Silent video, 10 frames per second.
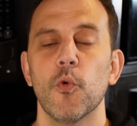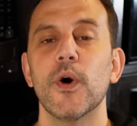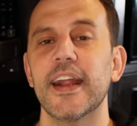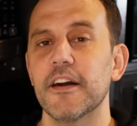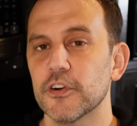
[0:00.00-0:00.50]

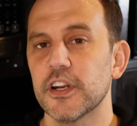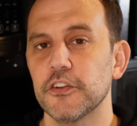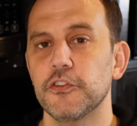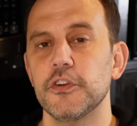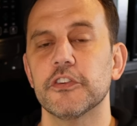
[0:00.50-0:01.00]
Whatever it
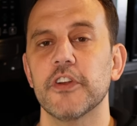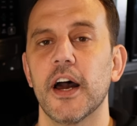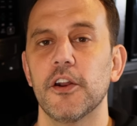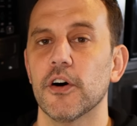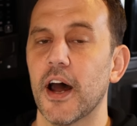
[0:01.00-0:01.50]
is you
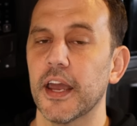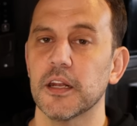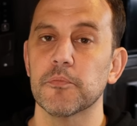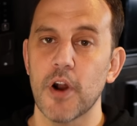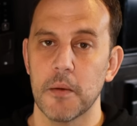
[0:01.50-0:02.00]
decide on, I
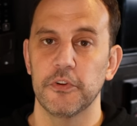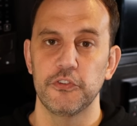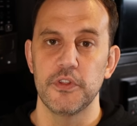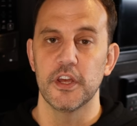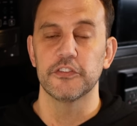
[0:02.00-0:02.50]
can promise
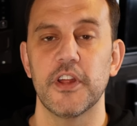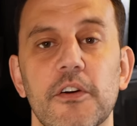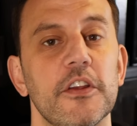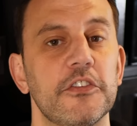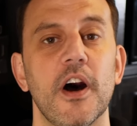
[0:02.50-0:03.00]
you this. There
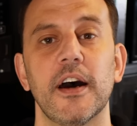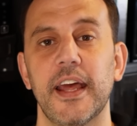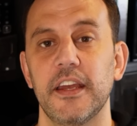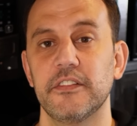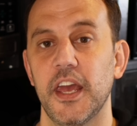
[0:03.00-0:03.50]
is not
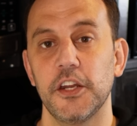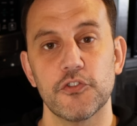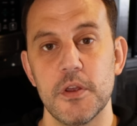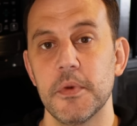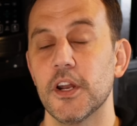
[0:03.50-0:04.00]
a tank
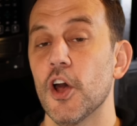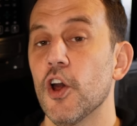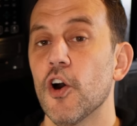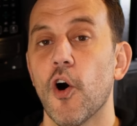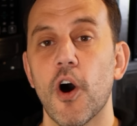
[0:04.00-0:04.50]
treatment
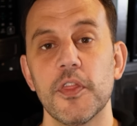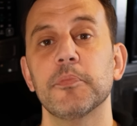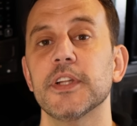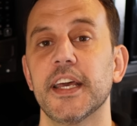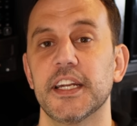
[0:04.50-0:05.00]
on the
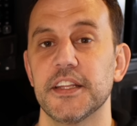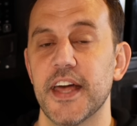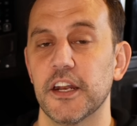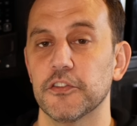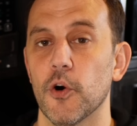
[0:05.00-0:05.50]
planet
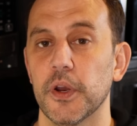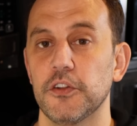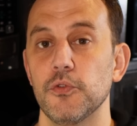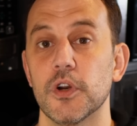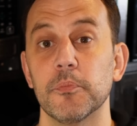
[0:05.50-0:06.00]
that is going
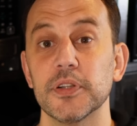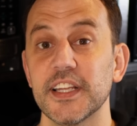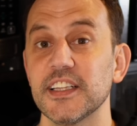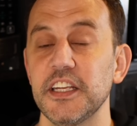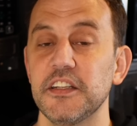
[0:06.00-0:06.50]
to
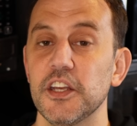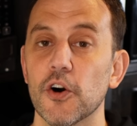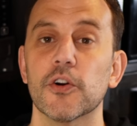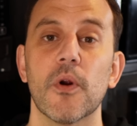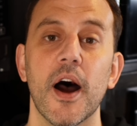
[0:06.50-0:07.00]
completely
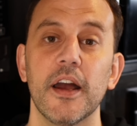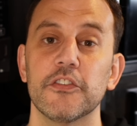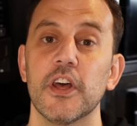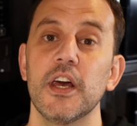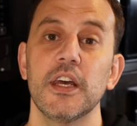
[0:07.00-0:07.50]

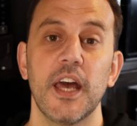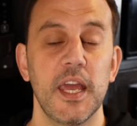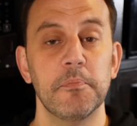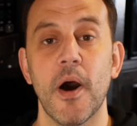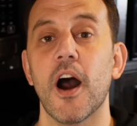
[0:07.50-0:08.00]
deodorize
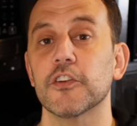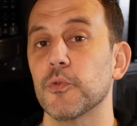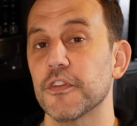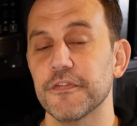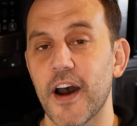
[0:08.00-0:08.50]
a box
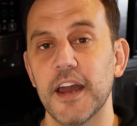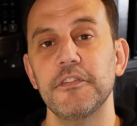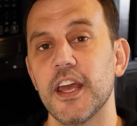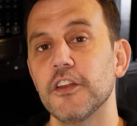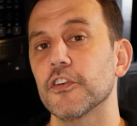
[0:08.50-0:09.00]
with 5
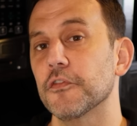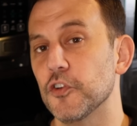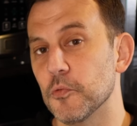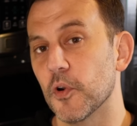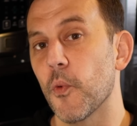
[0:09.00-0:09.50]
days of
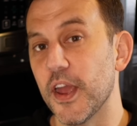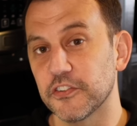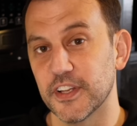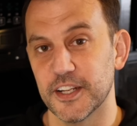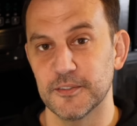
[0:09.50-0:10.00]
human waste in